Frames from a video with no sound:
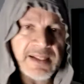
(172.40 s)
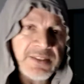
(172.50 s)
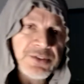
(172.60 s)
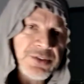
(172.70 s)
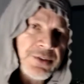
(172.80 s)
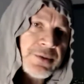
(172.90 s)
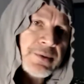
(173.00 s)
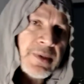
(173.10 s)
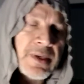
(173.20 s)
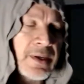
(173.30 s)
that
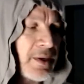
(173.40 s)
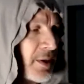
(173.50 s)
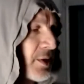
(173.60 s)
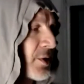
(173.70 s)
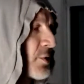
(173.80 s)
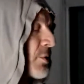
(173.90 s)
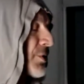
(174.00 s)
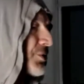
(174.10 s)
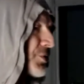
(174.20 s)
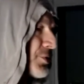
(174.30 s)
to
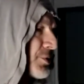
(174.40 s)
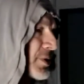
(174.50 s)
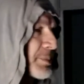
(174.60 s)
going to